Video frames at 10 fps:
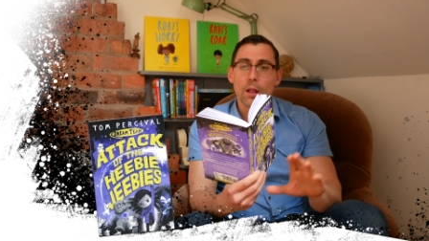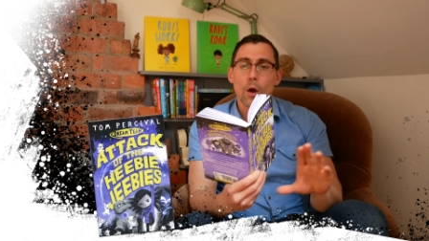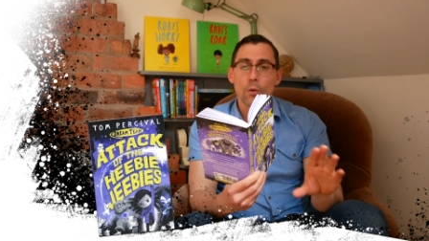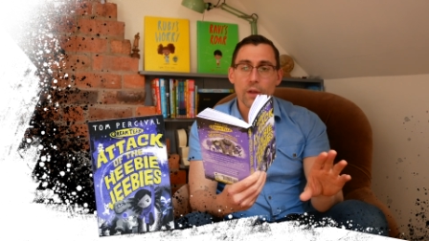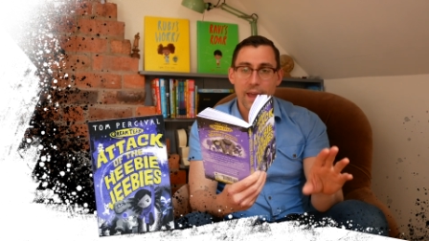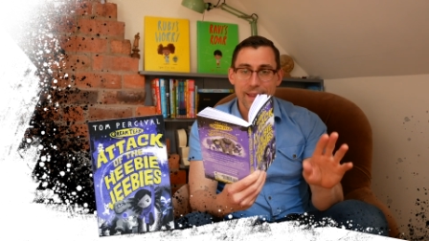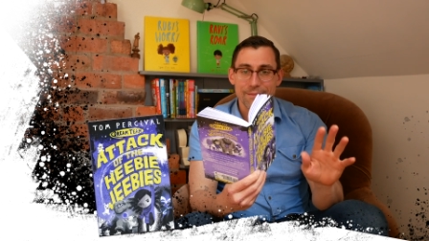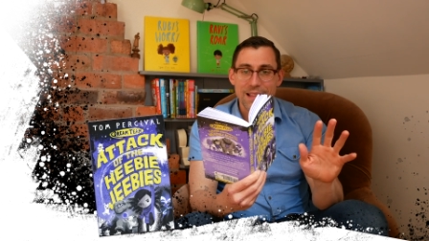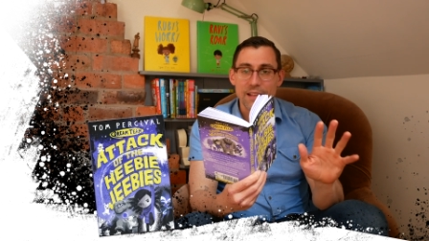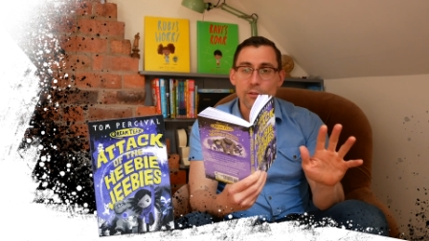Okay,
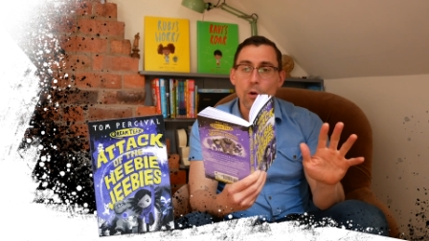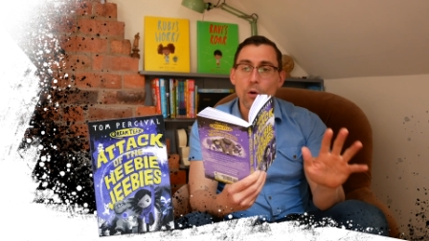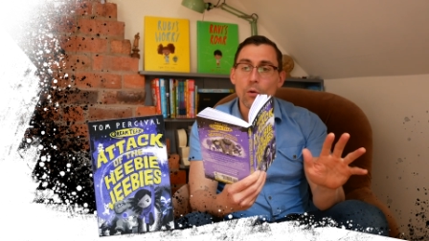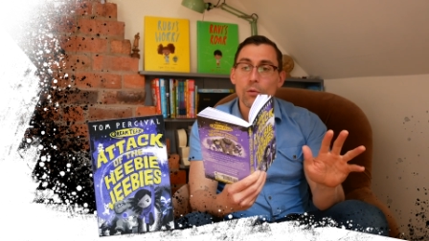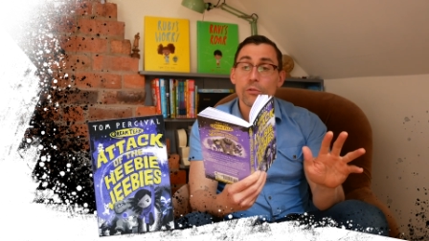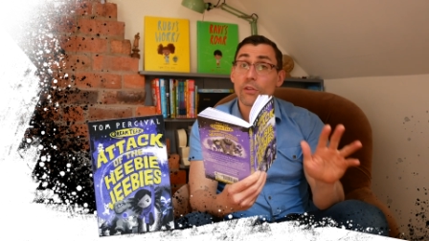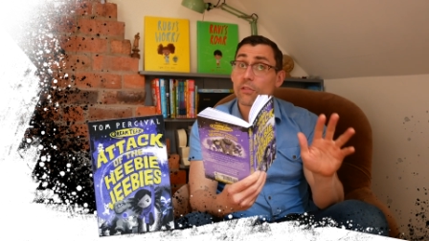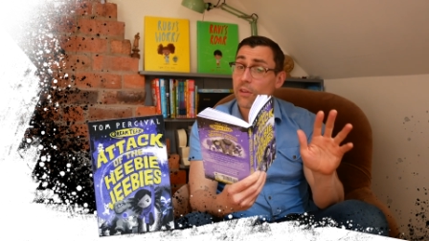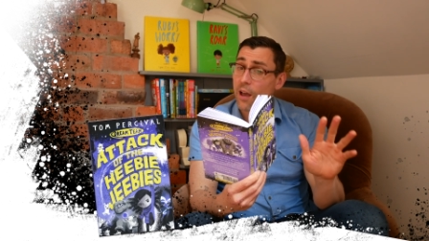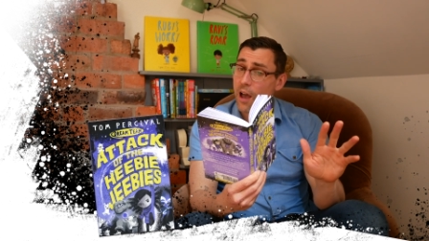let's all
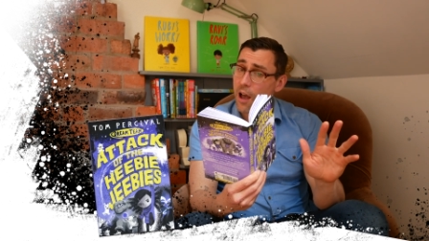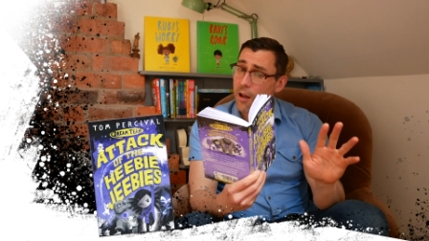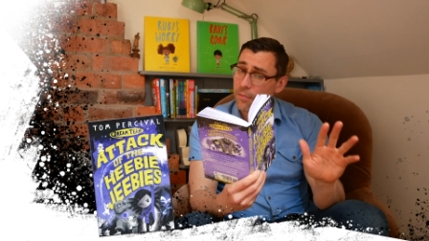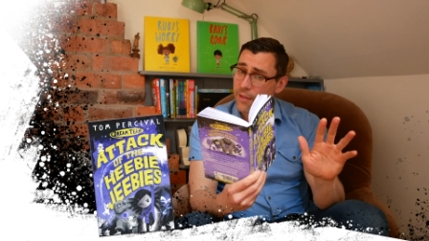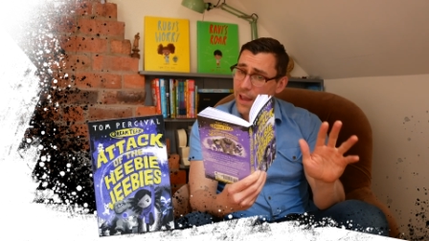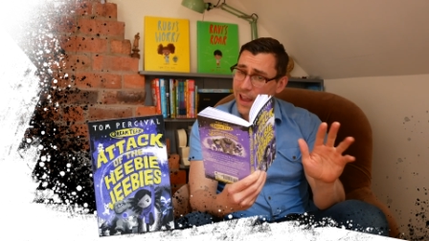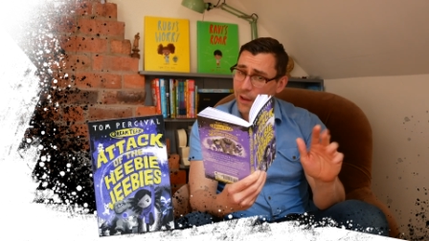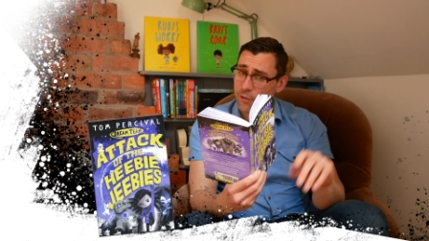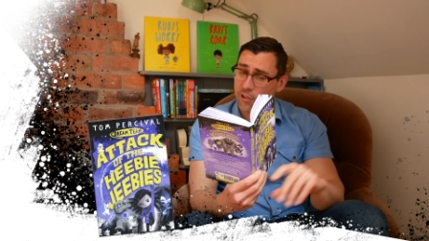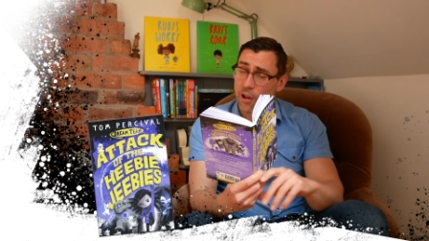just calm
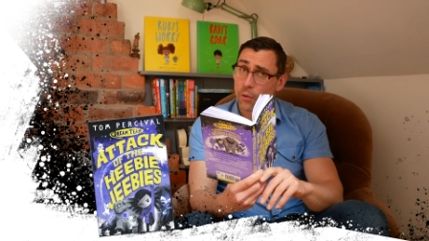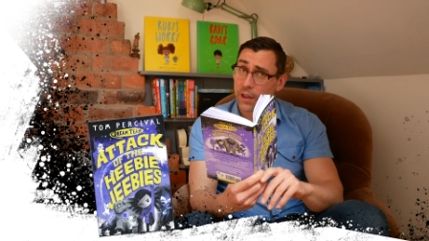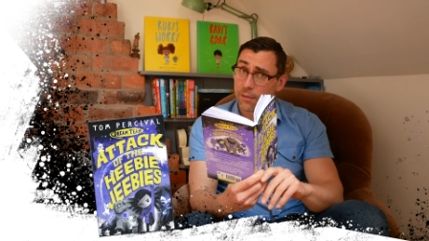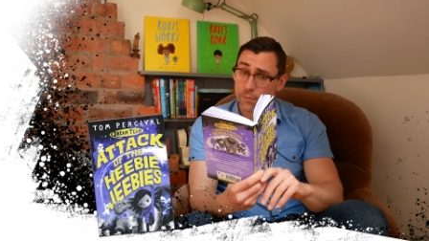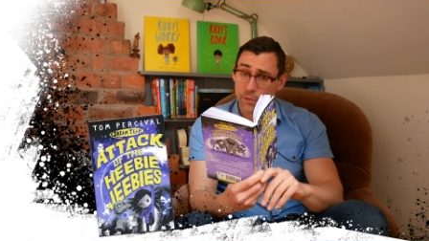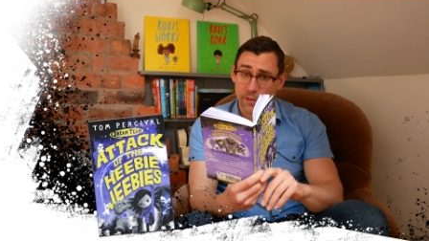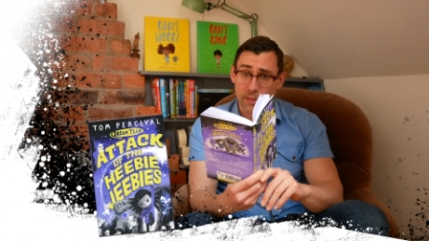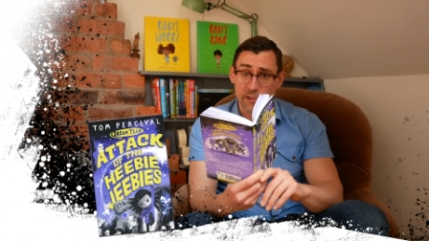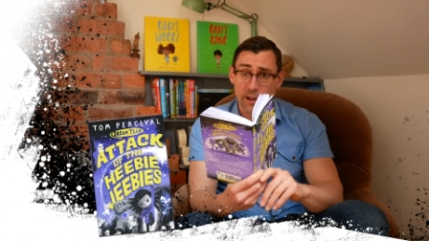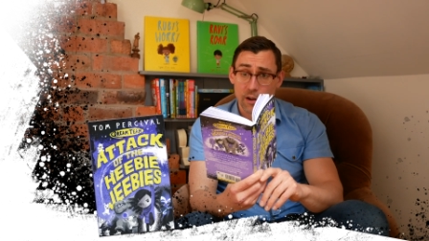down, shall we? Said
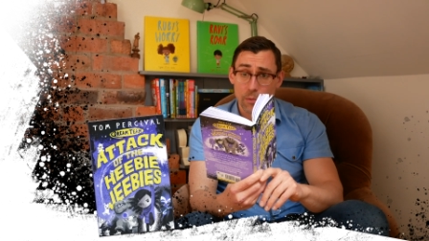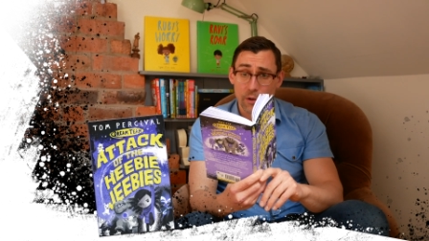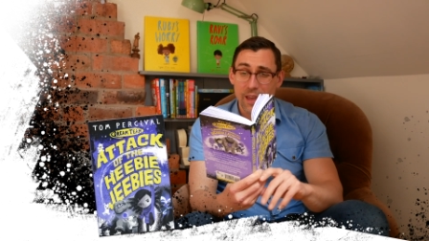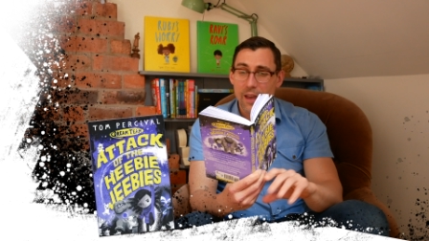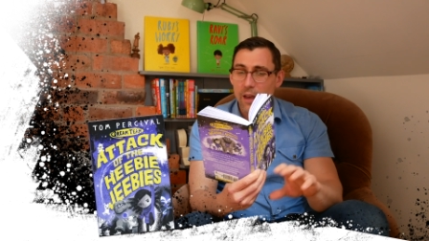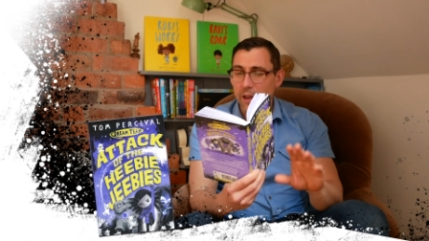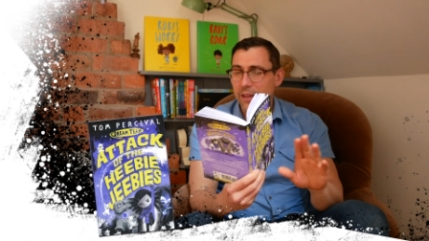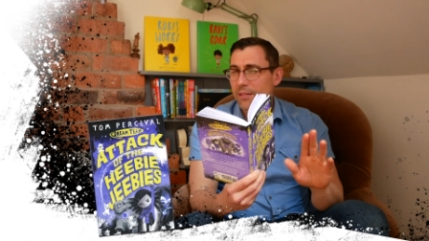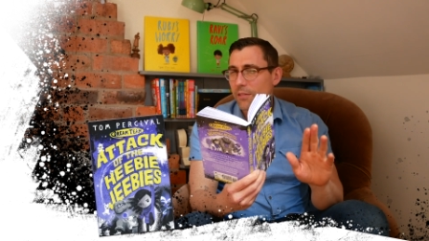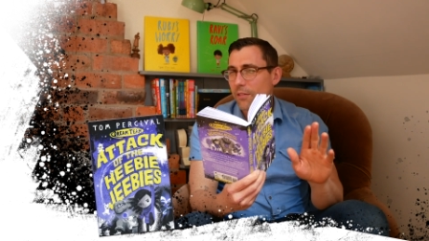the shadow boy. I
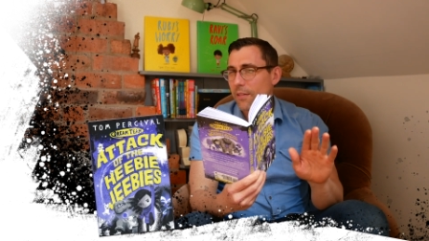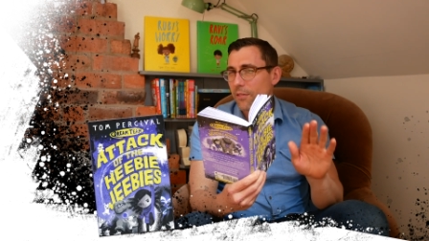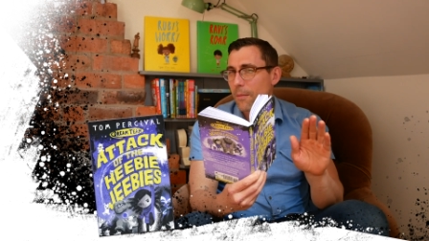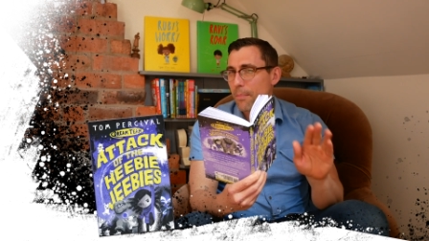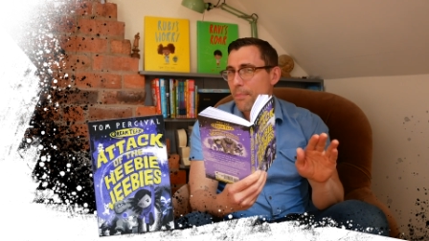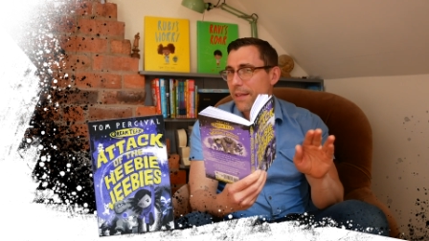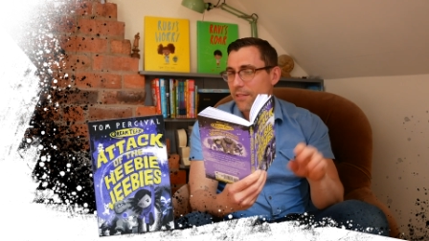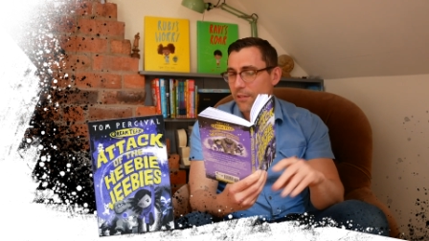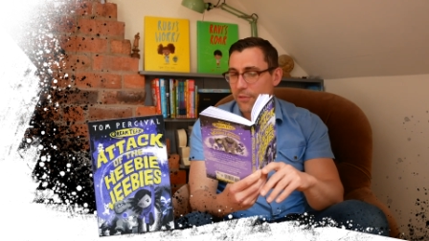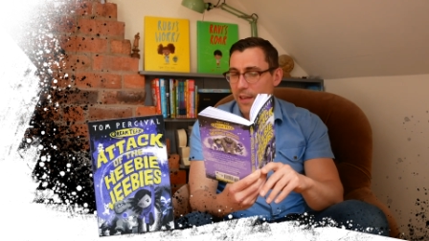can sense a bit
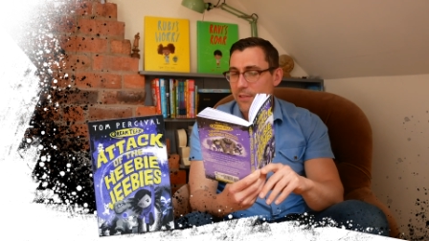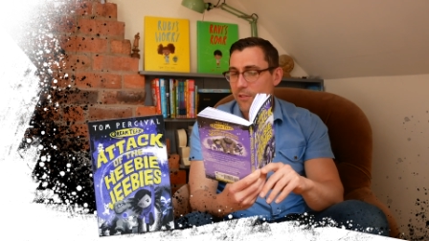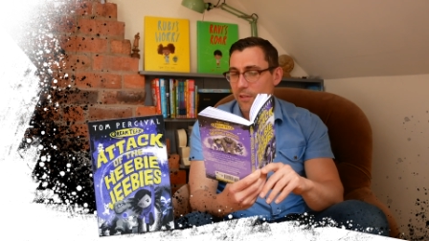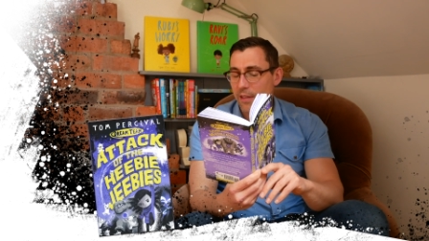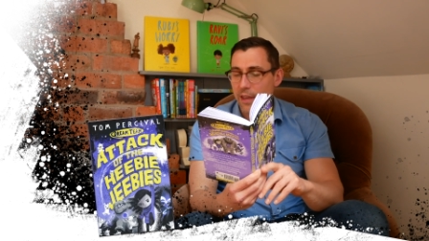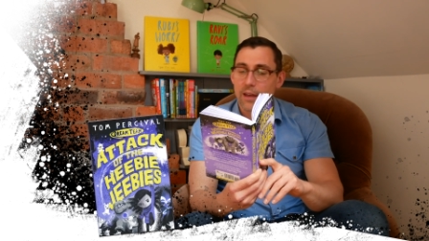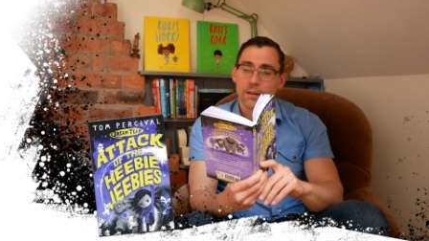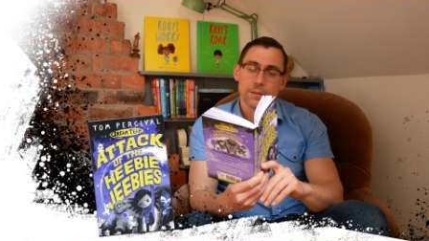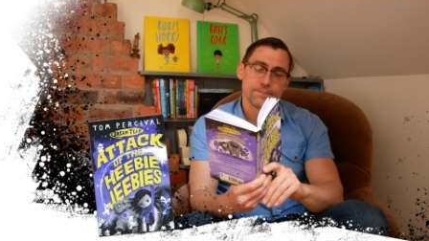of tension here.